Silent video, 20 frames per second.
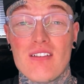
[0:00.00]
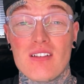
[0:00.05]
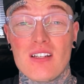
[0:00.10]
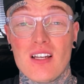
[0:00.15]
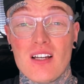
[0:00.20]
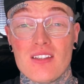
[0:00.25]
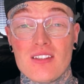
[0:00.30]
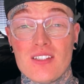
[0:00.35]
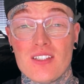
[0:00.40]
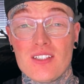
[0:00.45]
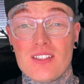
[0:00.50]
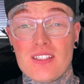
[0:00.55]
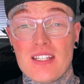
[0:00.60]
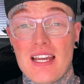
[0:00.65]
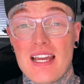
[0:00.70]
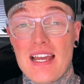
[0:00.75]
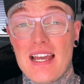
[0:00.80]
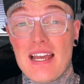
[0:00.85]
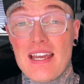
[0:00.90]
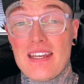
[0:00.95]
in London
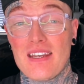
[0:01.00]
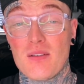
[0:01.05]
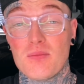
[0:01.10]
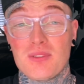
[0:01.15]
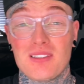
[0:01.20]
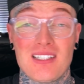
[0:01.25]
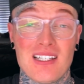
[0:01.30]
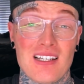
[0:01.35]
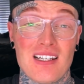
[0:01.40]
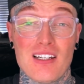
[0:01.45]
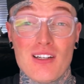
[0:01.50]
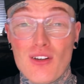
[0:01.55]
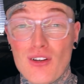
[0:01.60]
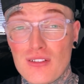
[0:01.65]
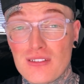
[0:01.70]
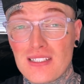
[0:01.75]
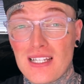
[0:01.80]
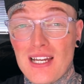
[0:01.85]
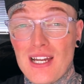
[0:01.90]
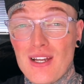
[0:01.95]
and I'm still in
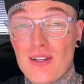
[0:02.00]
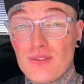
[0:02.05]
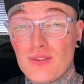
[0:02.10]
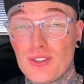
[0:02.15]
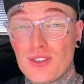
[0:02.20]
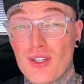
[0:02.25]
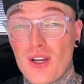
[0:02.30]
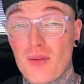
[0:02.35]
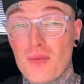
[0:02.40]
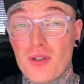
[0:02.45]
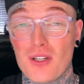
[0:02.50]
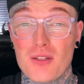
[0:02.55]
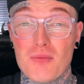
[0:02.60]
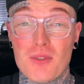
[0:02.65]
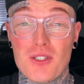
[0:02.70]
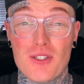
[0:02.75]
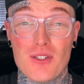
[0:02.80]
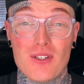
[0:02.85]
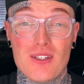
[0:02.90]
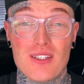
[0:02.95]
lockdown, so I'm going to
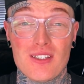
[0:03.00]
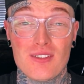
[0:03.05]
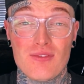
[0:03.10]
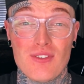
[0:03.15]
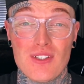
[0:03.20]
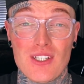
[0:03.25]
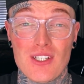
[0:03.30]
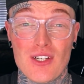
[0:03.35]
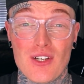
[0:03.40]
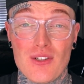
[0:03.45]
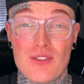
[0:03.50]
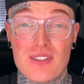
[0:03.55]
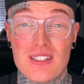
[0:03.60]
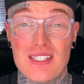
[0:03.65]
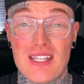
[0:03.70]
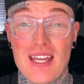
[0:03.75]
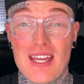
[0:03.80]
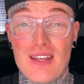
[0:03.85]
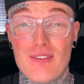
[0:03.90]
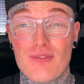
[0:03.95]
be doing this video
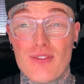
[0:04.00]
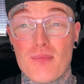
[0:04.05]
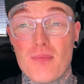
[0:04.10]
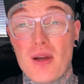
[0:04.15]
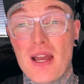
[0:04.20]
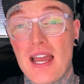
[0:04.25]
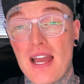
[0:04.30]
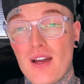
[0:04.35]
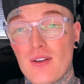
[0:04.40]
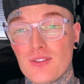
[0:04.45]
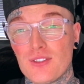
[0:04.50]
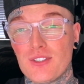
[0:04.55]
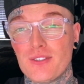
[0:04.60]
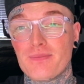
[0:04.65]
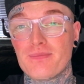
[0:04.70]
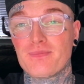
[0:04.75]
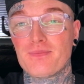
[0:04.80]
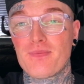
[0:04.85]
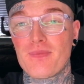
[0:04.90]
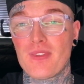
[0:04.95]
today from my house,
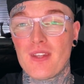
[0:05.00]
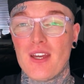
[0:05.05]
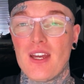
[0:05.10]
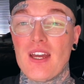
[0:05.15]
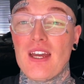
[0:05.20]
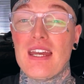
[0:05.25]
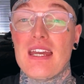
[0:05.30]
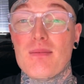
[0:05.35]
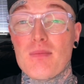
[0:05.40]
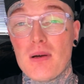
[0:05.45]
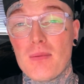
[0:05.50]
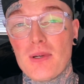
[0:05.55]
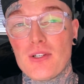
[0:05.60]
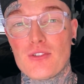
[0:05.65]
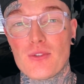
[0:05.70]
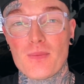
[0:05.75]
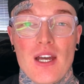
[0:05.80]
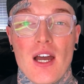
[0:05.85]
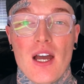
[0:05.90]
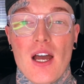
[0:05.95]
in my
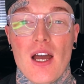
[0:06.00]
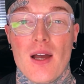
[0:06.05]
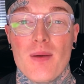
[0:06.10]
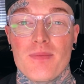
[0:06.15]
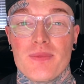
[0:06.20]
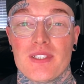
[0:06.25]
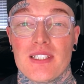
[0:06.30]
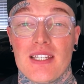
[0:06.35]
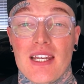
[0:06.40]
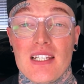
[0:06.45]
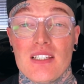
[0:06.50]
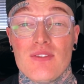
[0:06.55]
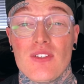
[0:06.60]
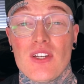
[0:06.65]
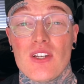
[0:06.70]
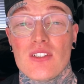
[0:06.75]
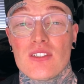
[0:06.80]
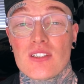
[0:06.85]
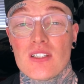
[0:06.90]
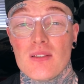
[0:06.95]
bedroom. Today's
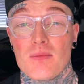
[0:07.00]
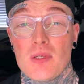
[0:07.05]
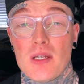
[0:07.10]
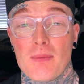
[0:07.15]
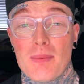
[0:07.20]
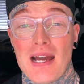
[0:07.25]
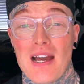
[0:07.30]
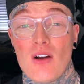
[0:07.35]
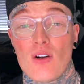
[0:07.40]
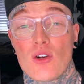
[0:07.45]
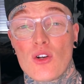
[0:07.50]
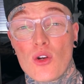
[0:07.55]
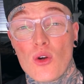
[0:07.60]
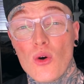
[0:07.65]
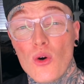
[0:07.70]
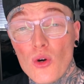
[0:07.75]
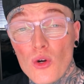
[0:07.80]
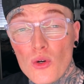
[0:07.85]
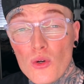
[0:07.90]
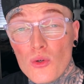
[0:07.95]
video is going to be about
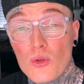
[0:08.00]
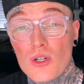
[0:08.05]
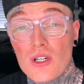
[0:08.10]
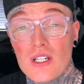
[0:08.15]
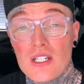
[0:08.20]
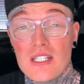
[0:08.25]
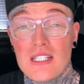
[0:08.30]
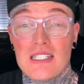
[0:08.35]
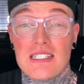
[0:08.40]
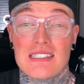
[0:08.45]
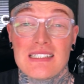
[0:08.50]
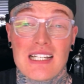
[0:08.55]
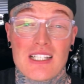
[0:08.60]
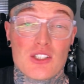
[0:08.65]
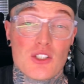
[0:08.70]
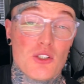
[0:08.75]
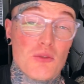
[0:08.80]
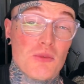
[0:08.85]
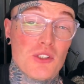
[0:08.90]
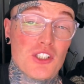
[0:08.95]
coil
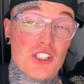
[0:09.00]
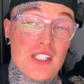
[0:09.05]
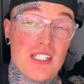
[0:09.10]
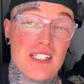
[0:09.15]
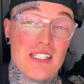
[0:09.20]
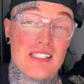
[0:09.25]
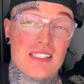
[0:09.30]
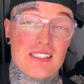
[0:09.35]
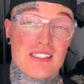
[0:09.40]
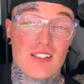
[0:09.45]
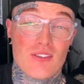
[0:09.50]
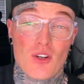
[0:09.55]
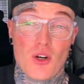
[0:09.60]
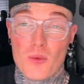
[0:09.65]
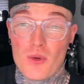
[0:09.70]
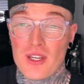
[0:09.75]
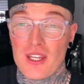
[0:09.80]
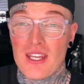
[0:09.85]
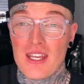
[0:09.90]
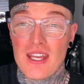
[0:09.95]
tattoo machines. I've got
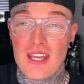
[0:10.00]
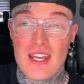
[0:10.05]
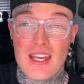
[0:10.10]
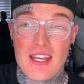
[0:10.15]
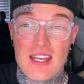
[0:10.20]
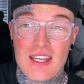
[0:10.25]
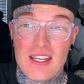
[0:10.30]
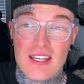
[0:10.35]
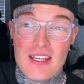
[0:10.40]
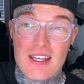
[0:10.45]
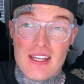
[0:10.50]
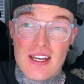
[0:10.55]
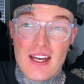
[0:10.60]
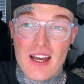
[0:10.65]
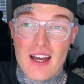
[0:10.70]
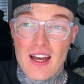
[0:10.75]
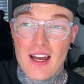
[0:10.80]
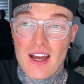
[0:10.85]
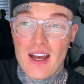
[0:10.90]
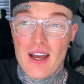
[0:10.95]
one here,
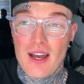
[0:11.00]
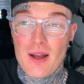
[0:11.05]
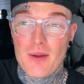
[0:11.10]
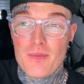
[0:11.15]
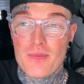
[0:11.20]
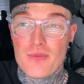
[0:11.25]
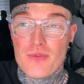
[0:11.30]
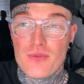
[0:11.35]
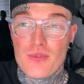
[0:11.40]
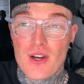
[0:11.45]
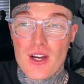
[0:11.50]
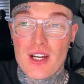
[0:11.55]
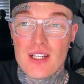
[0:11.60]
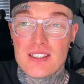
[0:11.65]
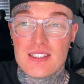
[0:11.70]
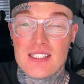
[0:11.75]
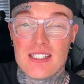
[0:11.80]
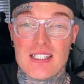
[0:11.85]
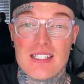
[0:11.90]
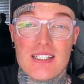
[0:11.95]

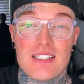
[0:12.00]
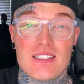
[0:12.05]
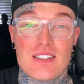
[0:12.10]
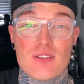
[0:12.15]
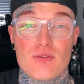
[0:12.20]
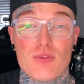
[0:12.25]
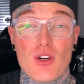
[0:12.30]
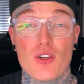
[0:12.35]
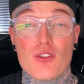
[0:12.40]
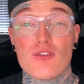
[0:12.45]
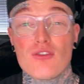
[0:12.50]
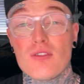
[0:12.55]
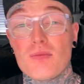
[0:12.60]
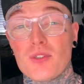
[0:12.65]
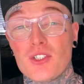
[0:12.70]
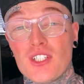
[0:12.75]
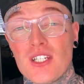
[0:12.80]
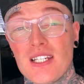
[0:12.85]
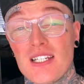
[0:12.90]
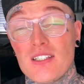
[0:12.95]
versus rotary
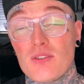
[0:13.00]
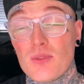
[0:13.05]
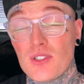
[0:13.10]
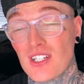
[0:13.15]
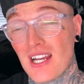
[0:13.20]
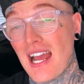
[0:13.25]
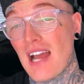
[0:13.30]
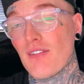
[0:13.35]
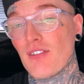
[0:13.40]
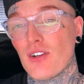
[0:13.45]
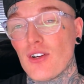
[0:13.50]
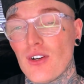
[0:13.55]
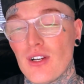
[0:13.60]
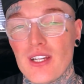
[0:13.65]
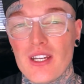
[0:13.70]
machines, which I haven't got